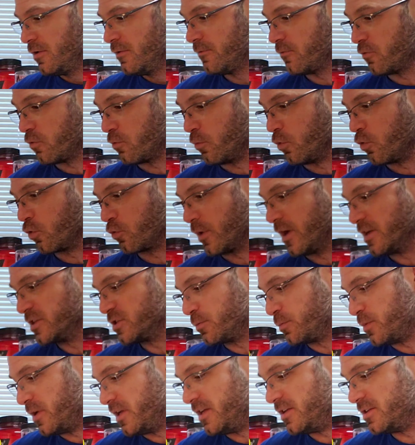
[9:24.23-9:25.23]
For more
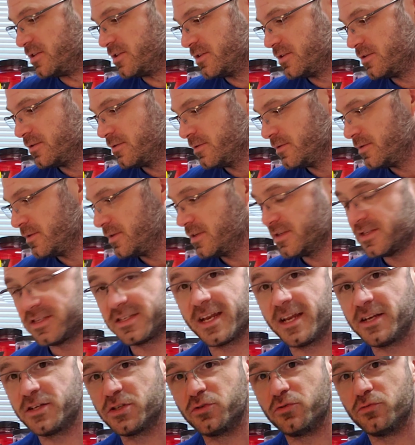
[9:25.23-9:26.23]
recipes,
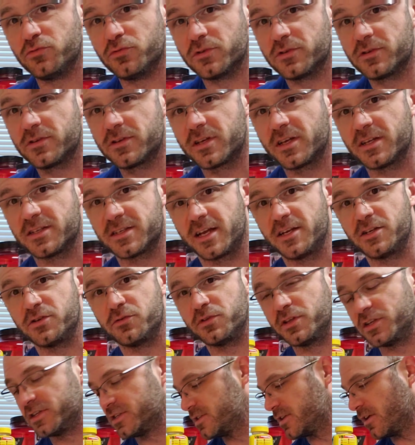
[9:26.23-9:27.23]
stay tuned, because I do
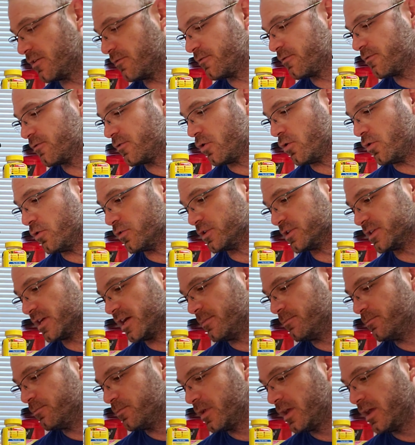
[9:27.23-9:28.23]
this stuff all the
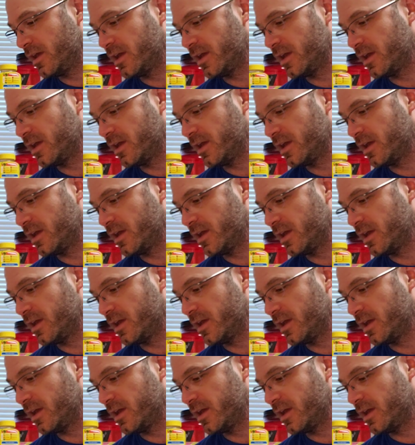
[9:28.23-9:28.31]
time.